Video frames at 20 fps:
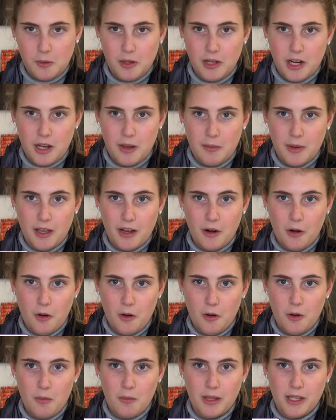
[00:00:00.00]
when I'm at
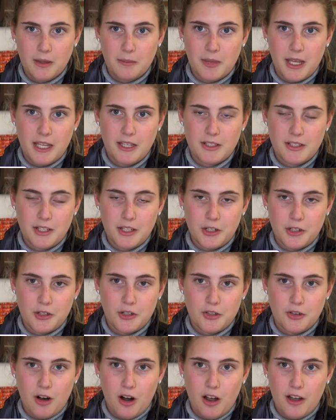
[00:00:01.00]
home like painting or
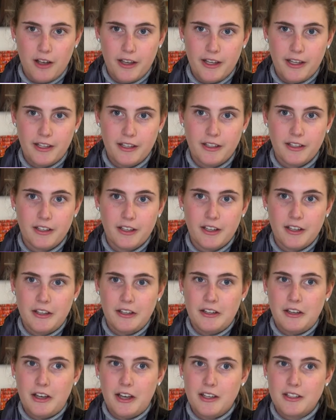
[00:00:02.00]
drawing,
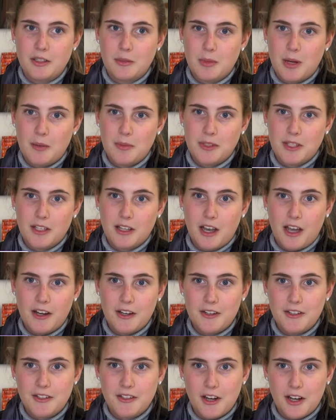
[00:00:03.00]
I sometimes get kind
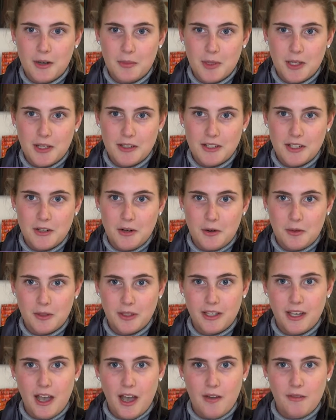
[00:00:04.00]
of stuck because I don't
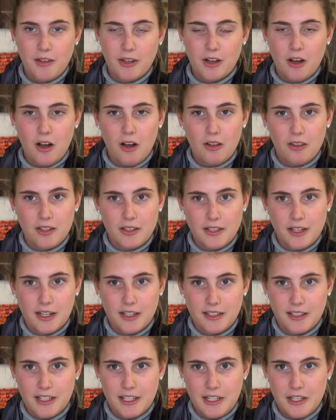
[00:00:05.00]
really have like all the
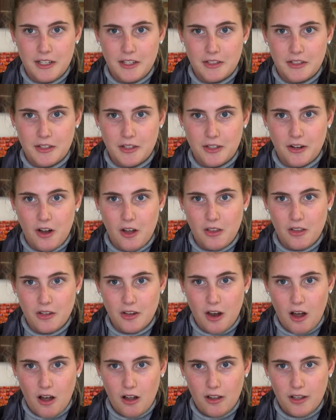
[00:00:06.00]
techniques or all the
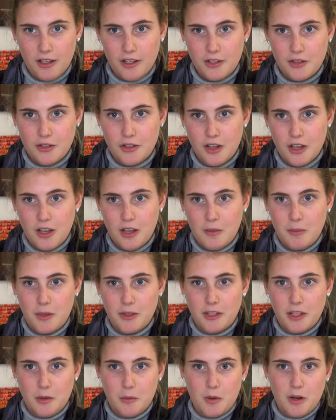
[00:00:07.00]
knowledge.
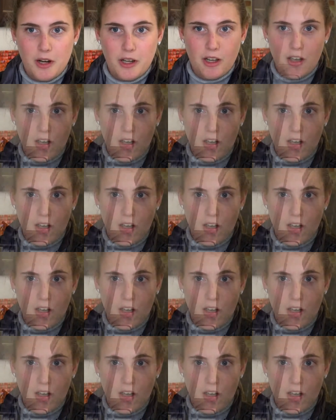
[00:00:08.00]
But then when I